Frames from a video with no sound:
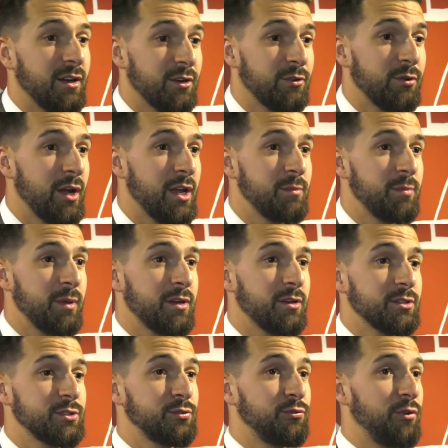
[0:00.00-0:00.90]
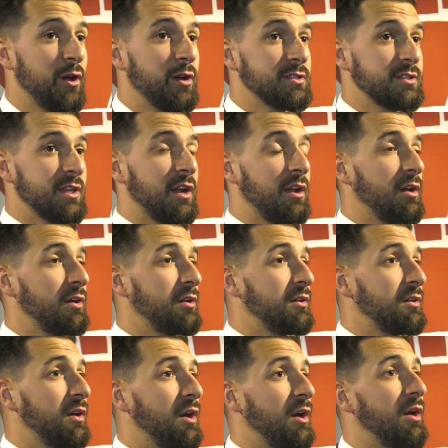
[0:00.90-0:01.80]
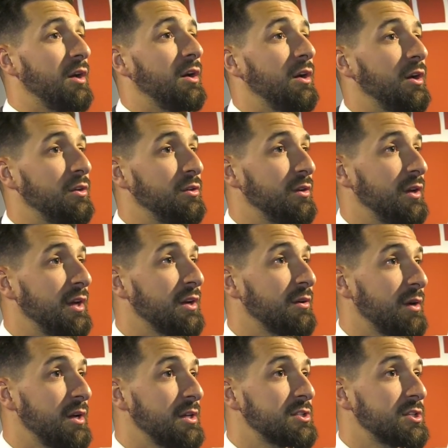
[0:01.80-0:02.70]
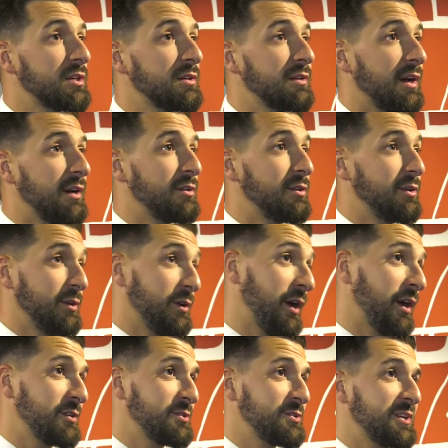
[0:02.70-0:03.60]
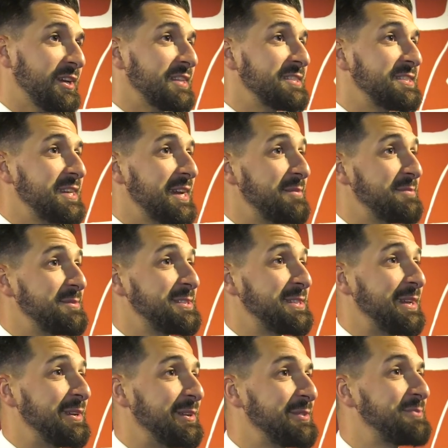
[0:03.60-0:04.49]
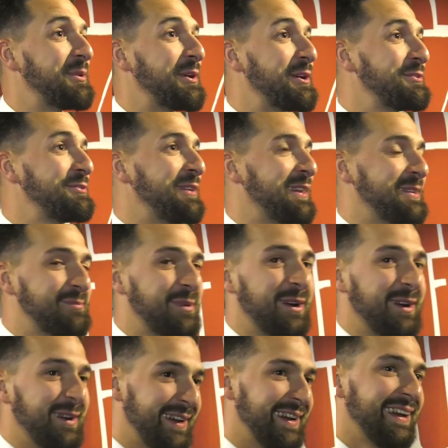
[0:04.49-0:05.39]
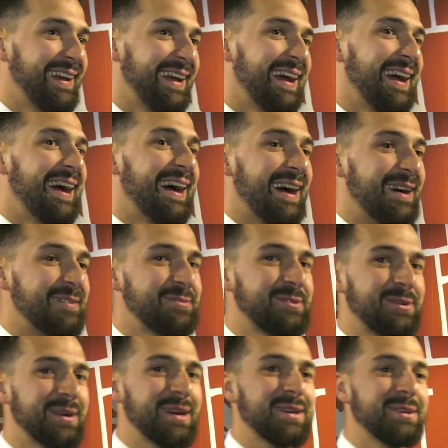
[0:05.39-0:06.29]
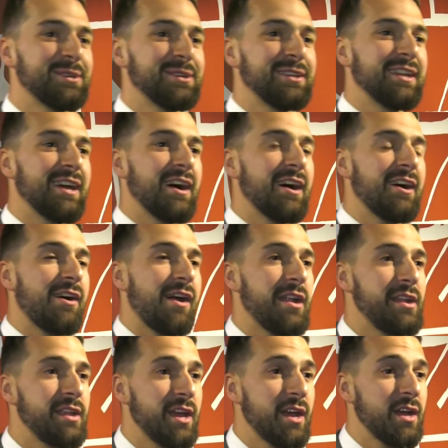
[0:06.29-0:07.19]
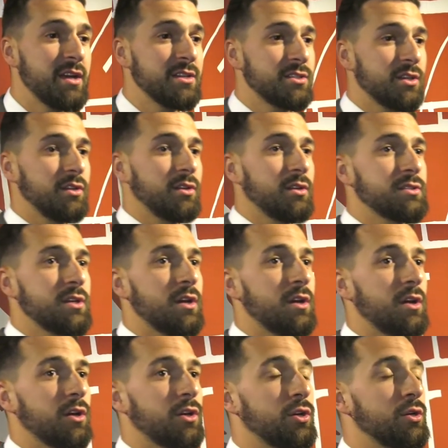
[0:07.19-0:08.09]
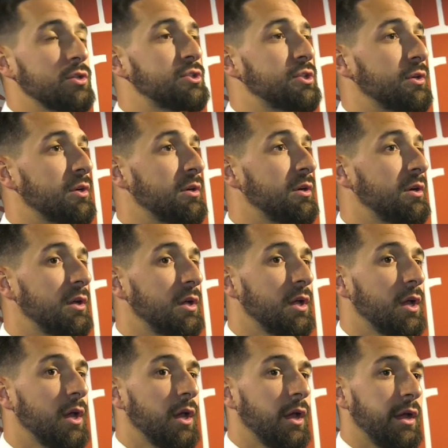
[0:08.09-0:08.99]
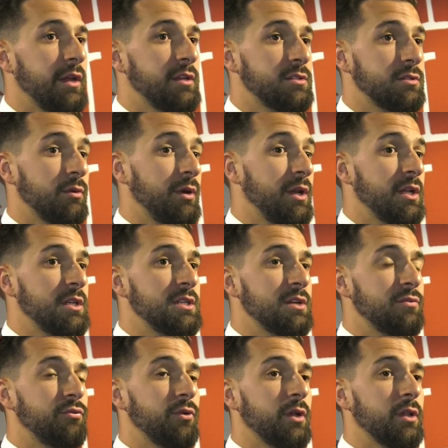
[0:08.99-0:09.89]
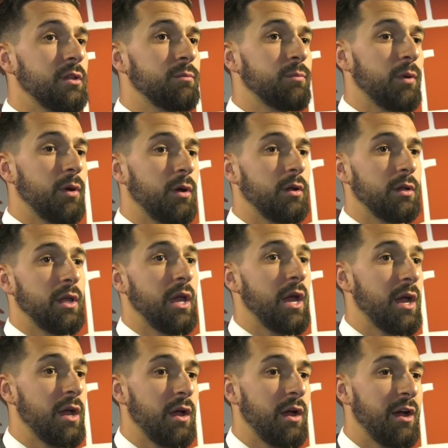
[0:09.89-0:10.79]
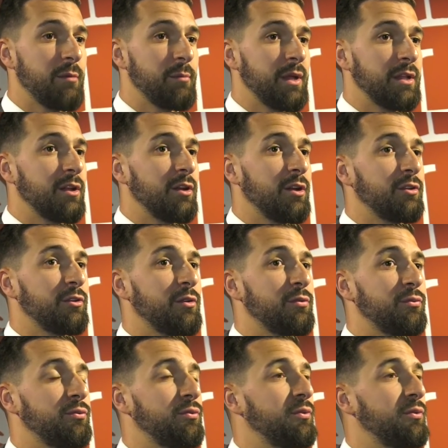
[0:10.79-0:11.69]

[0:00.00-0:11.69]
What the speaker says: Great, because first I learned a new language. As you can see, I'm still not perfect, but I'm quite good now. And yeah, it's another culture. It's really different, but yeah, I met a lot